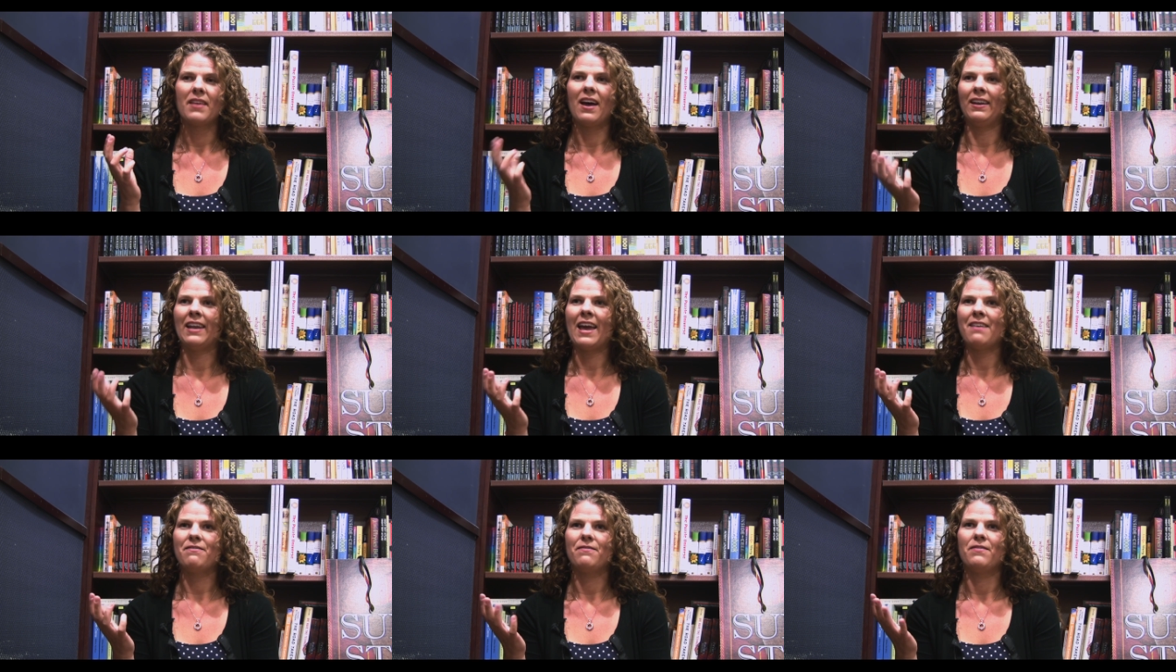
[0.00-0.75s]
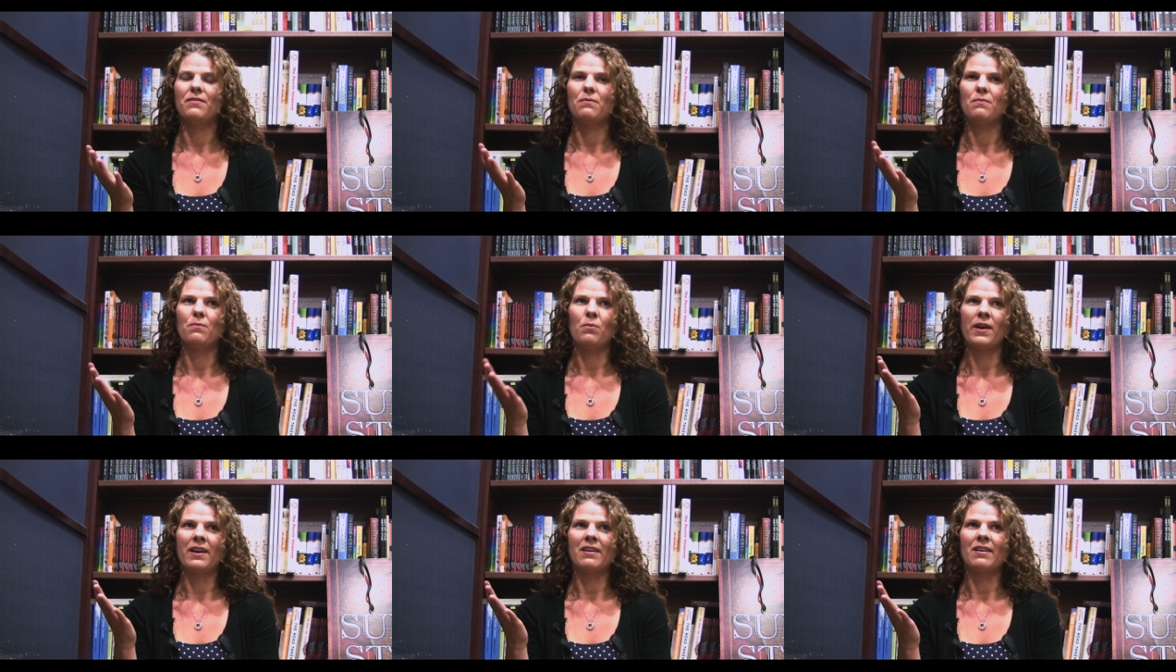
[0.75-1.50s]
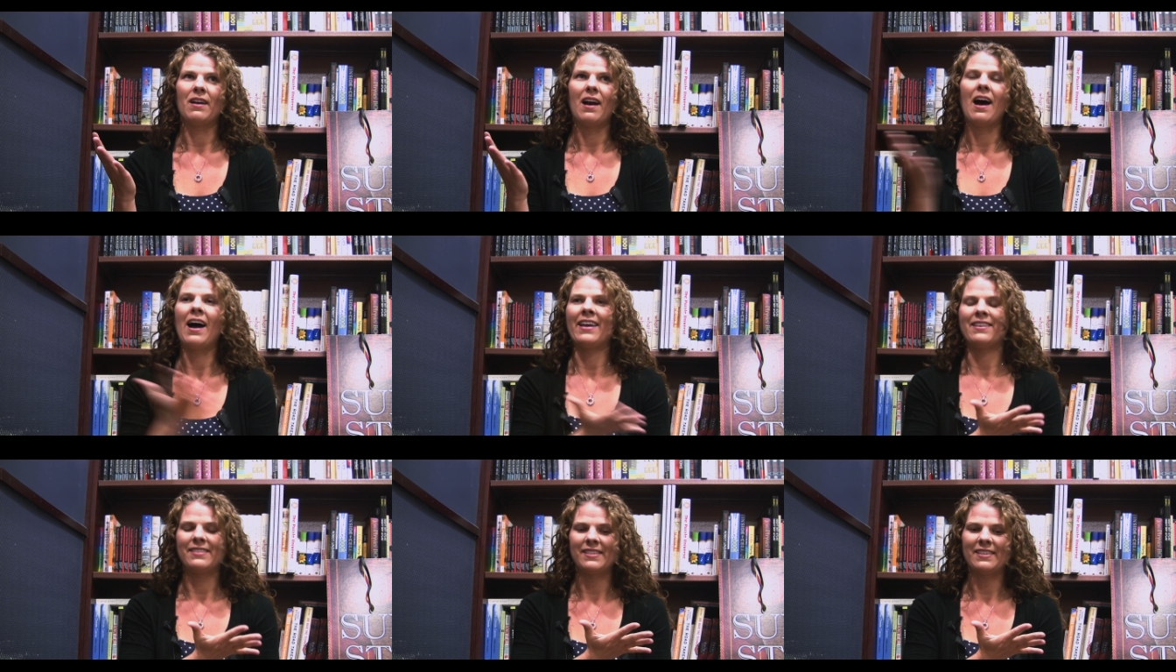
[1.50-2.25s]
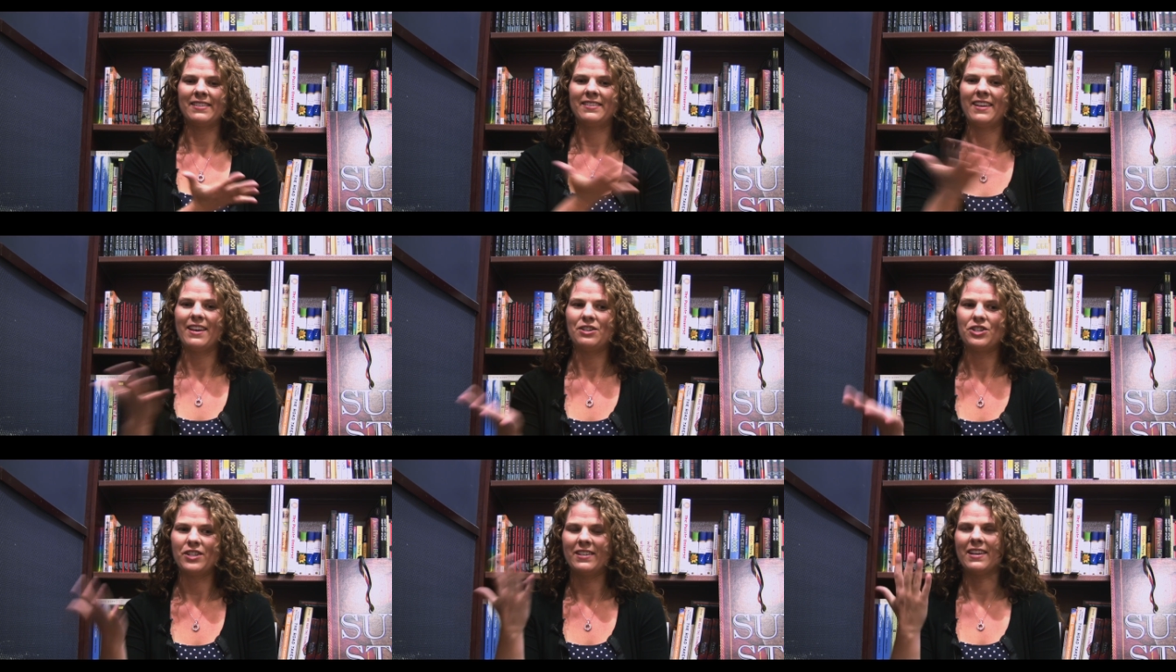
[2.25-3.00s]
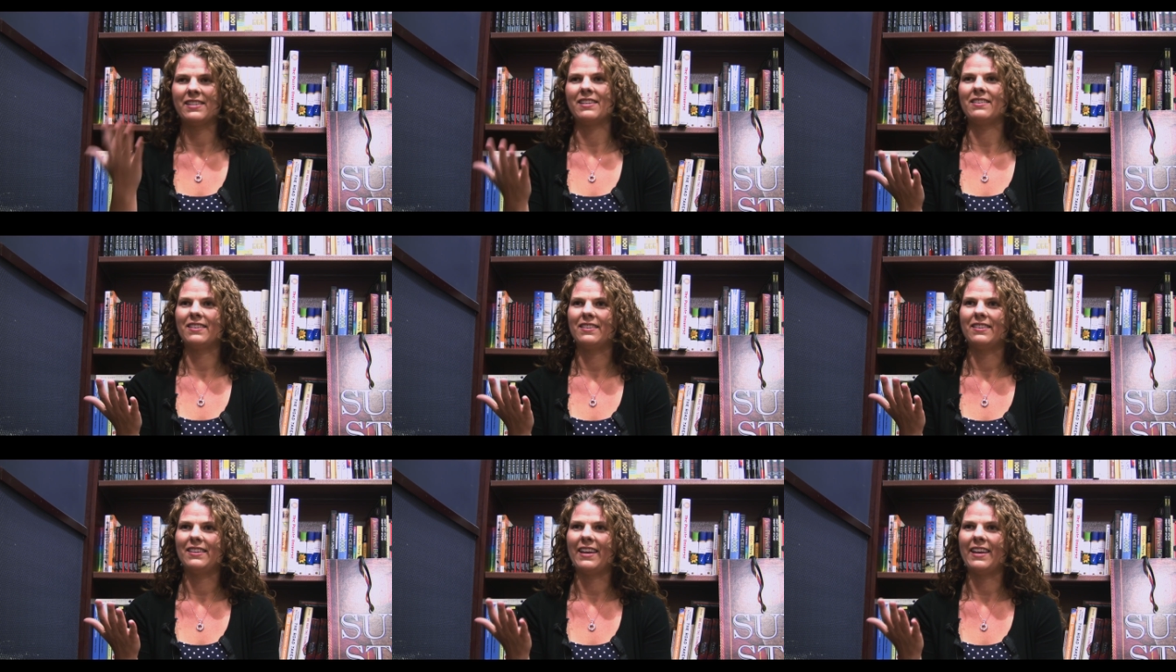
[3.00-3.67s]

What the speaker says: a life where I exist and she doesn't.